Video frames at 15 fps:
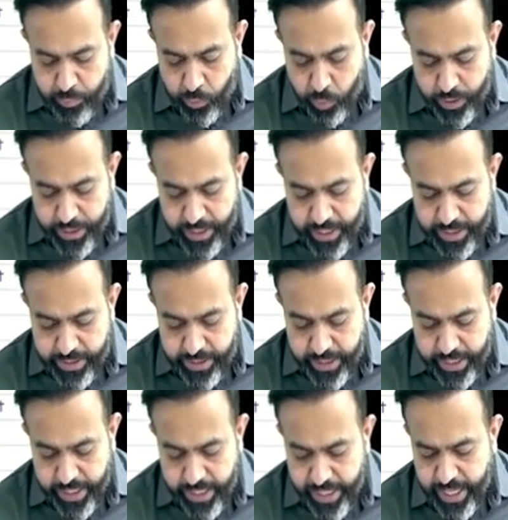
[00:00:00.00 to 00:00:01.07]

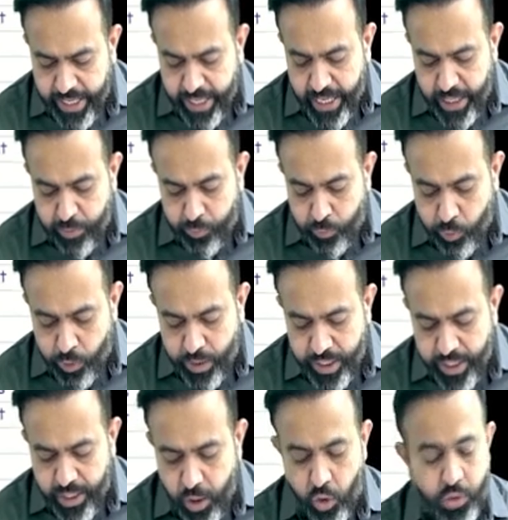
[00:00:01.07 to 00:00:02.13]
40A3A and 40
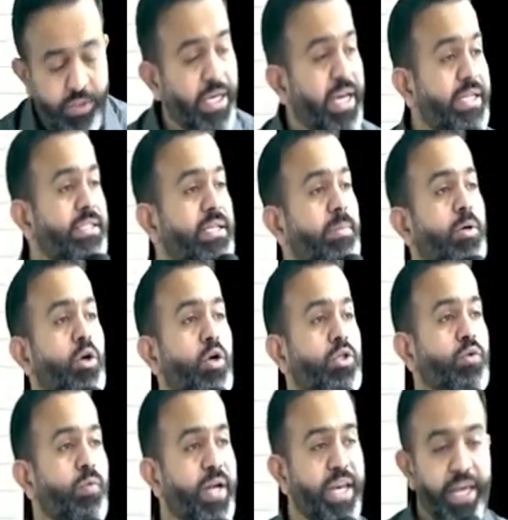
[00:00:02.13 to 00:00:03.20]
clause A subclause
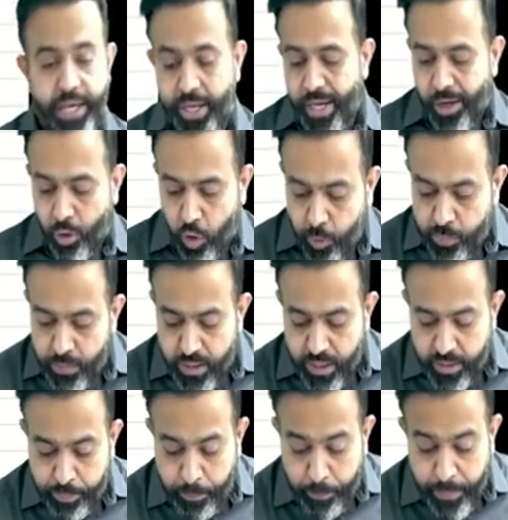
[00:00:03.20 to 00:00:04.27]
1A of
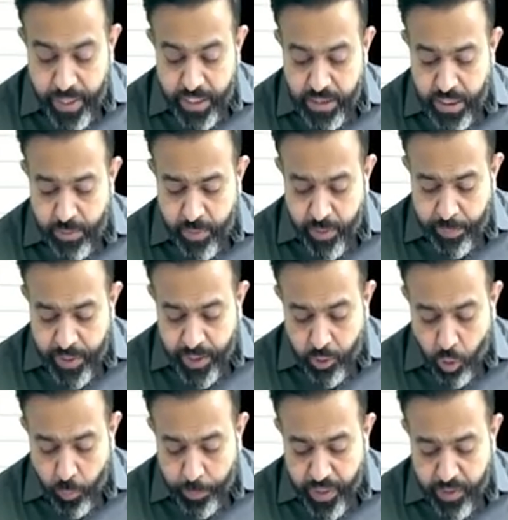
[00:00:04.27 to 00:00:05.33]
the PGBP
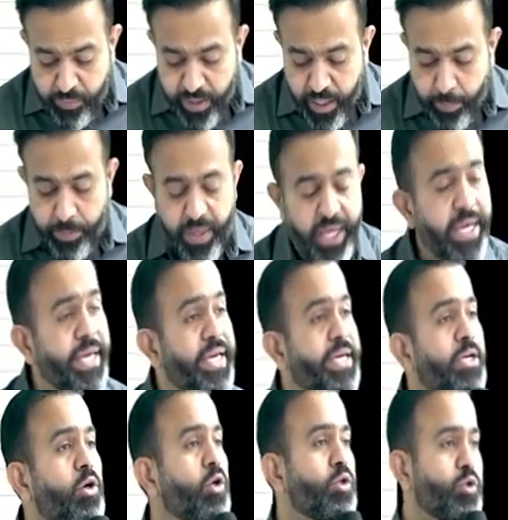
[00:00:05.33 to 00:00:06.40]
topic will apply
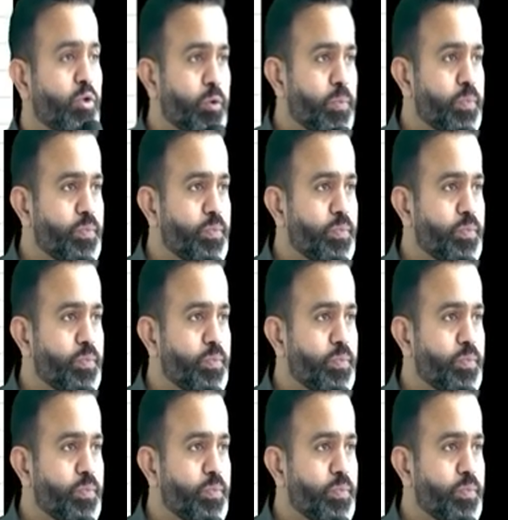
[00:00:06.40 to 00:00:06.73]
here also.